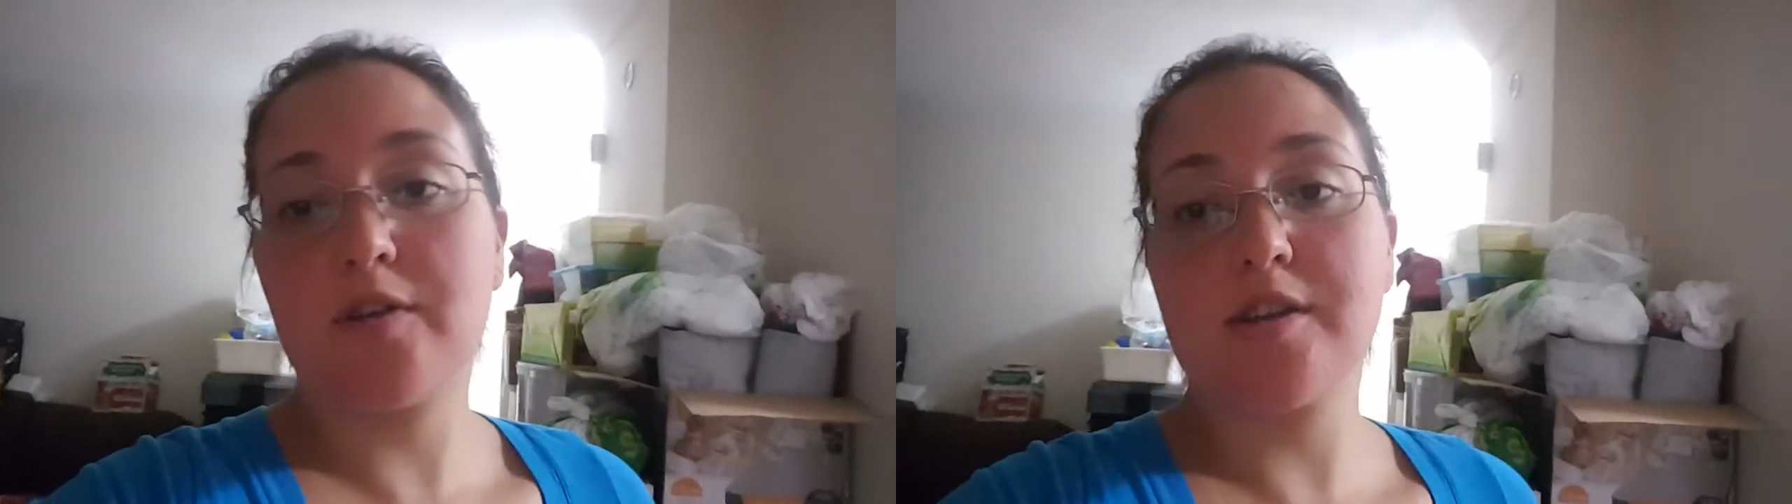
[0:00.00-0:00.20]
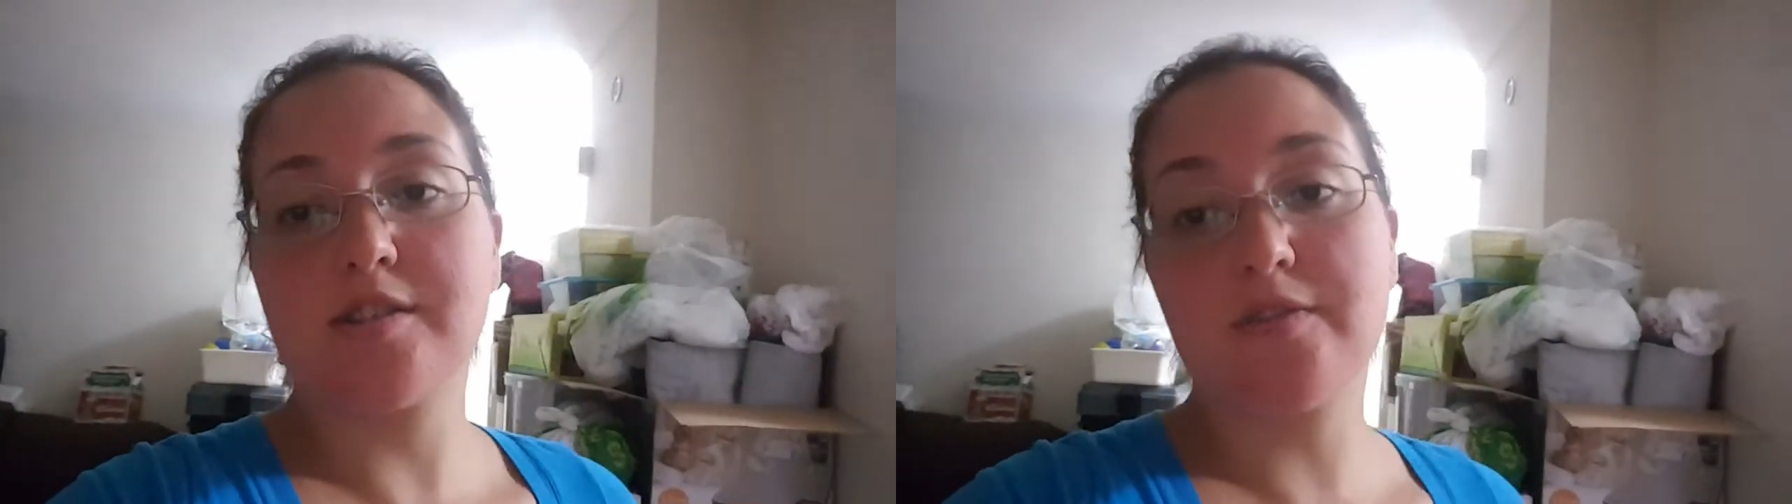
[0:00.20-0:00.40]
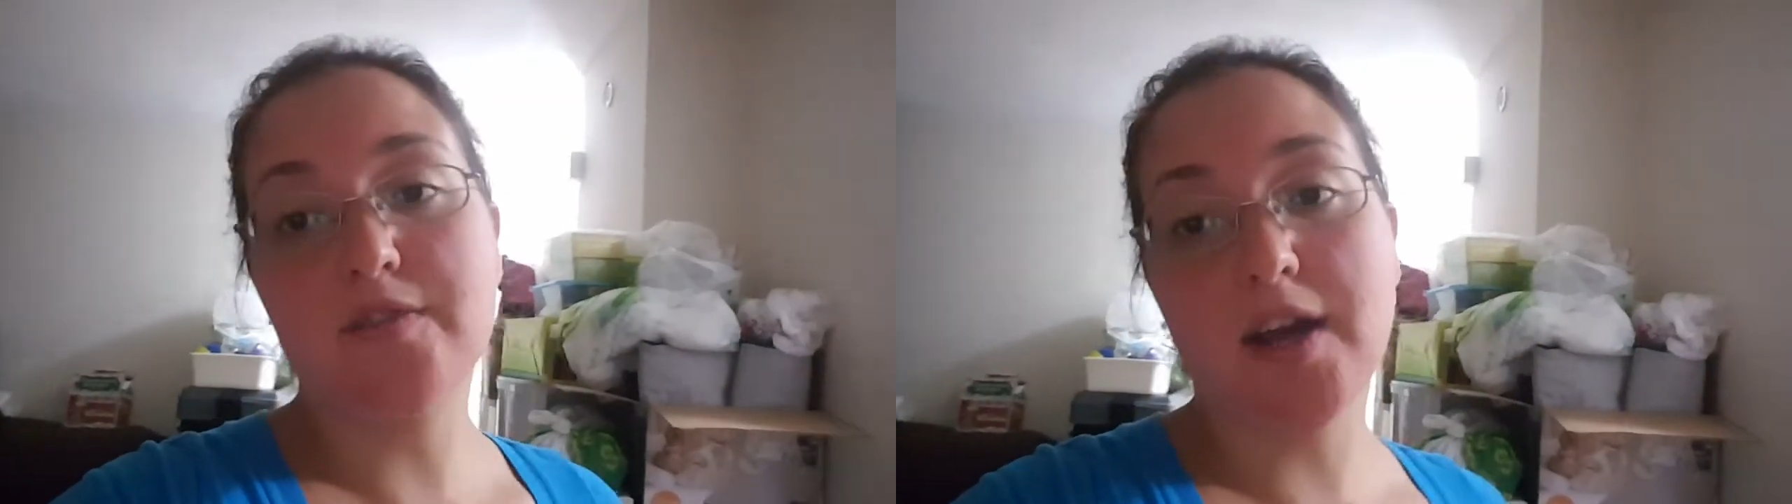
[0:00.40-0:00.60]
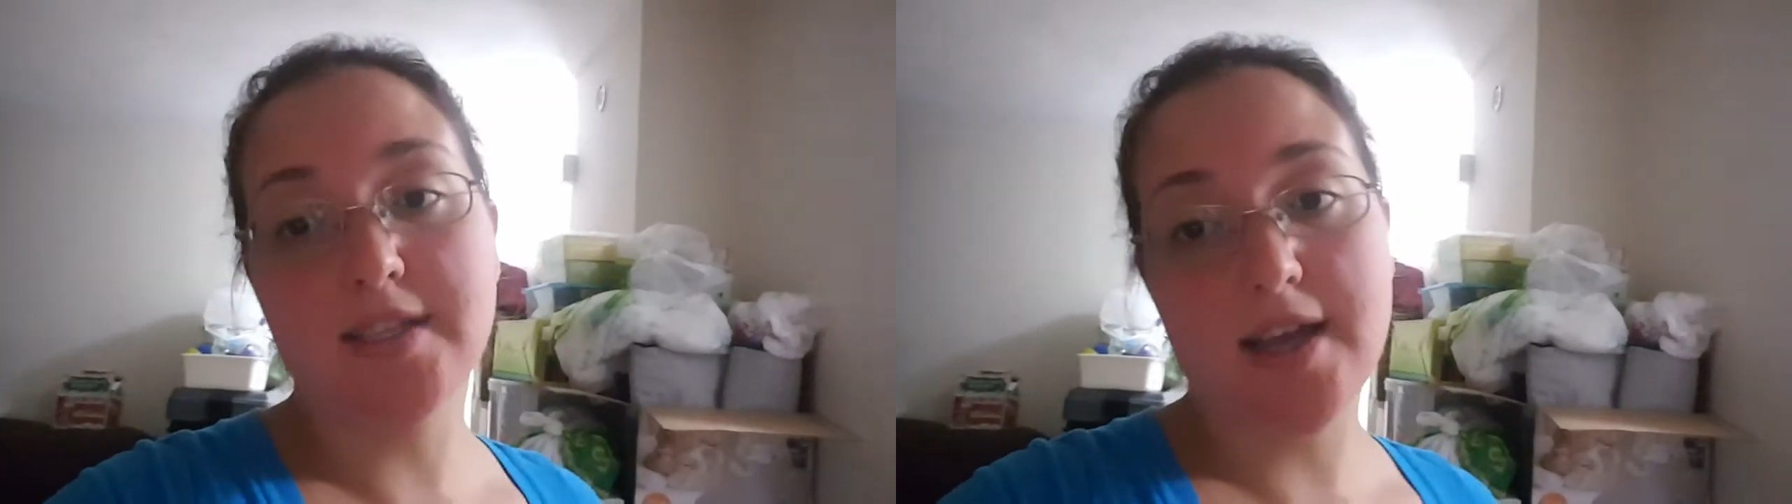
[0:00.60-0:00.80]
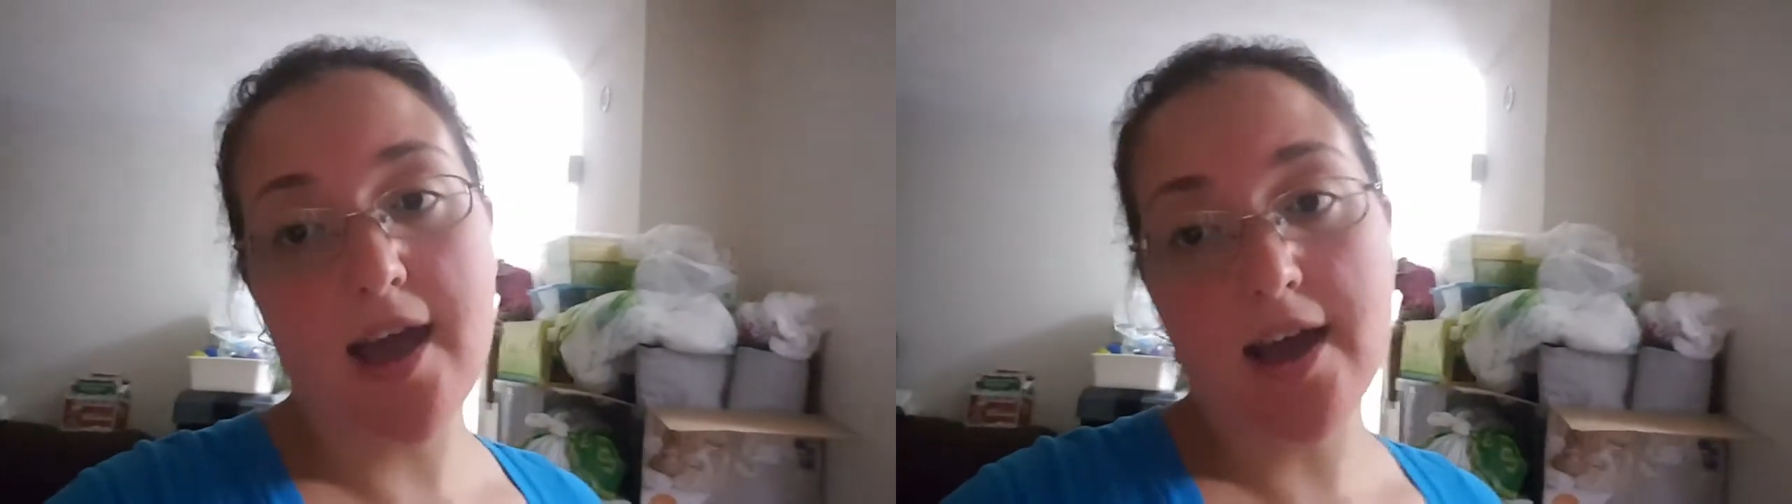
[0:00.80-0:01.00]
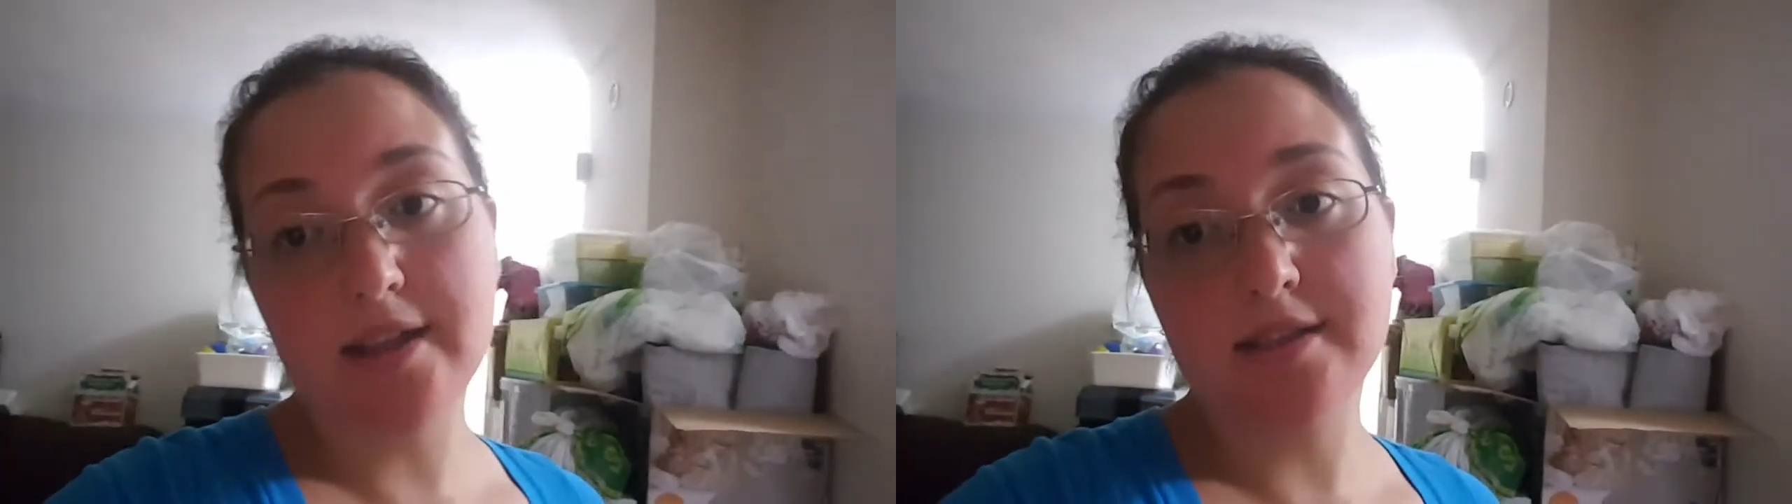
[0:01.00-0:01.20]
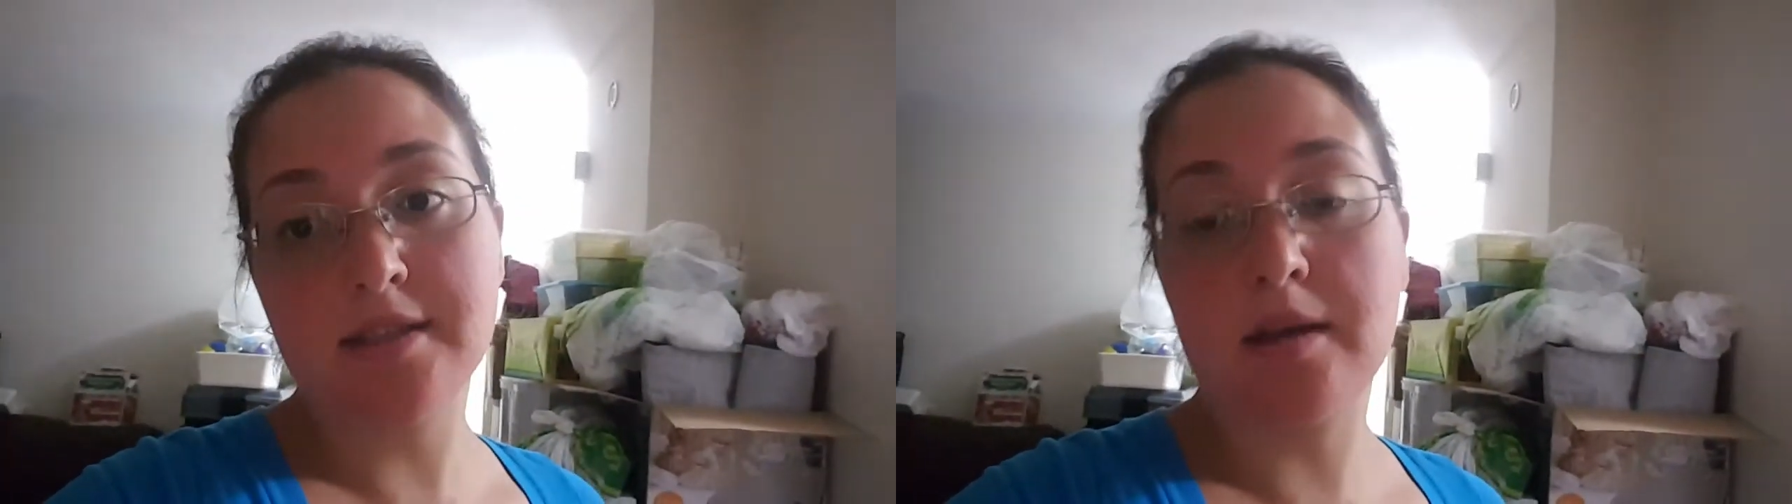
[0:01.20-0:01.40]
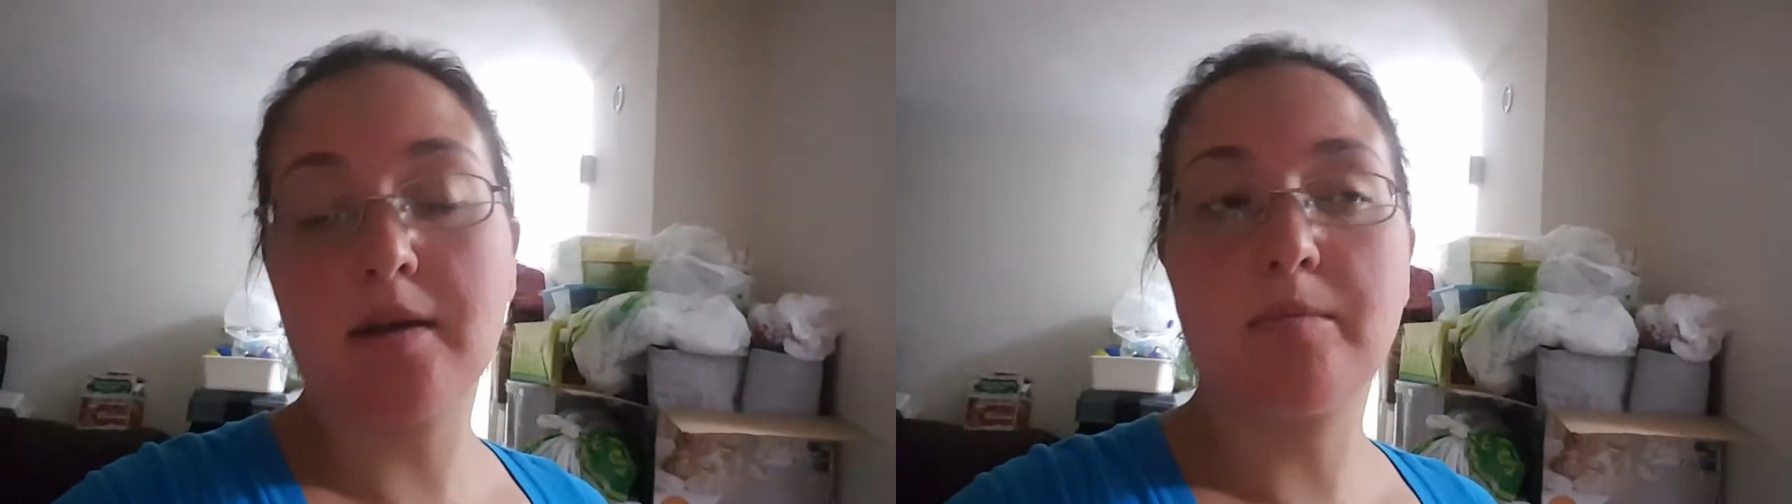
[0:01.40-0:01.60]
of course, you've got to
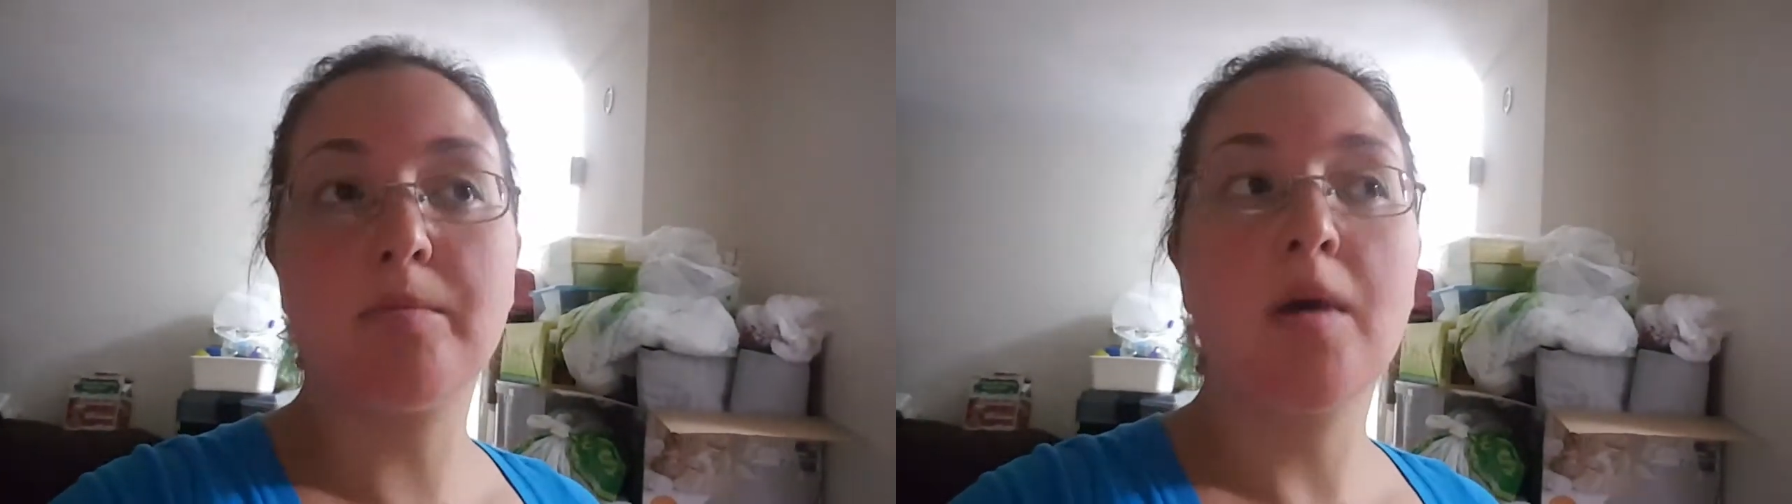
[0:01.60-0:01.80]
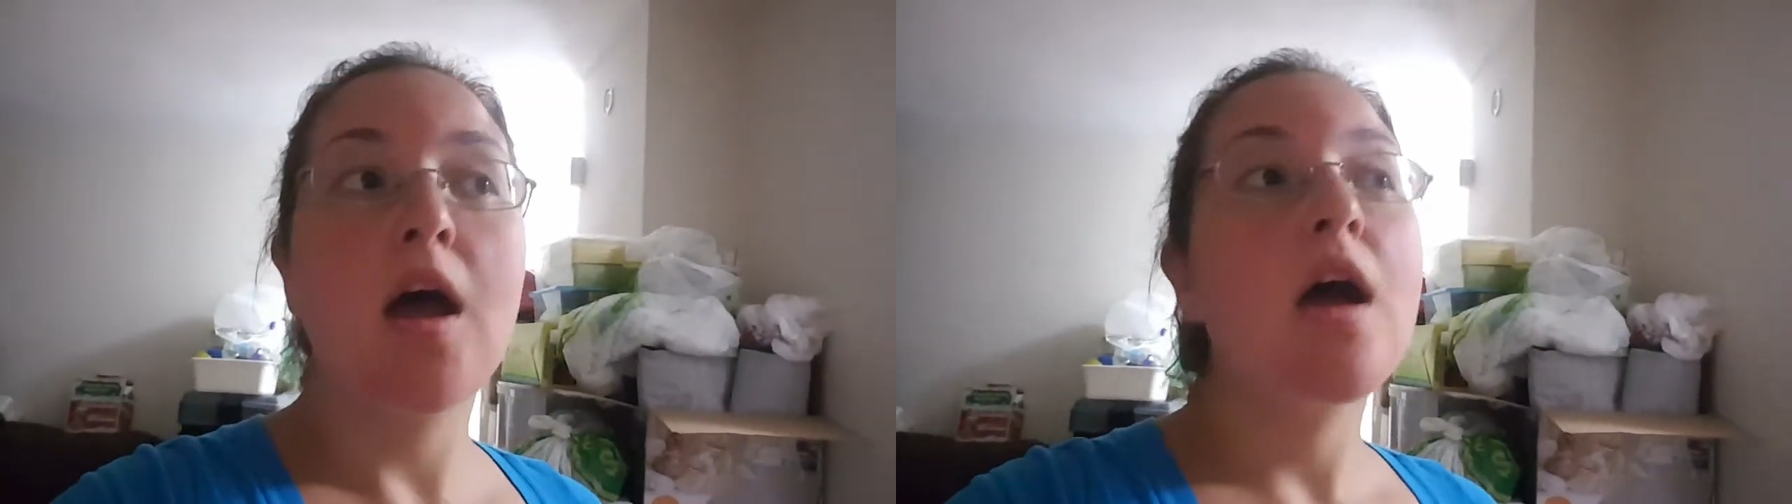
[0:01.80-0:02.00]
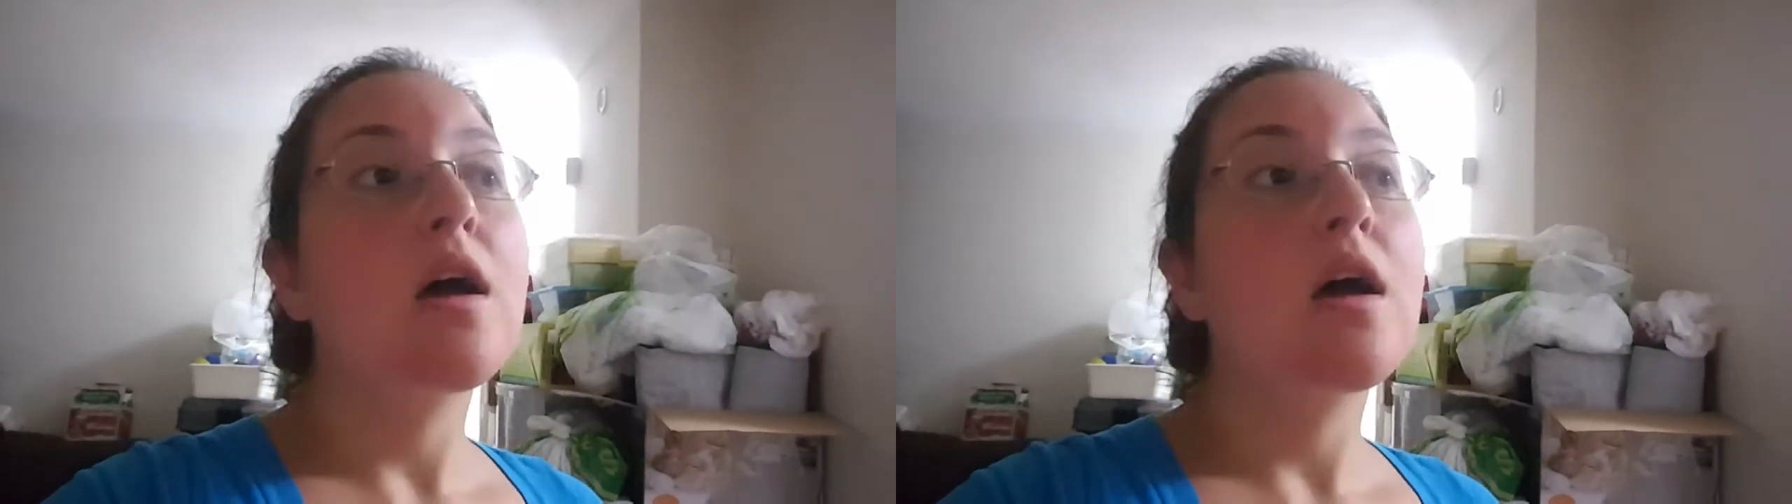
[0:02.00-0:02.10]
add some,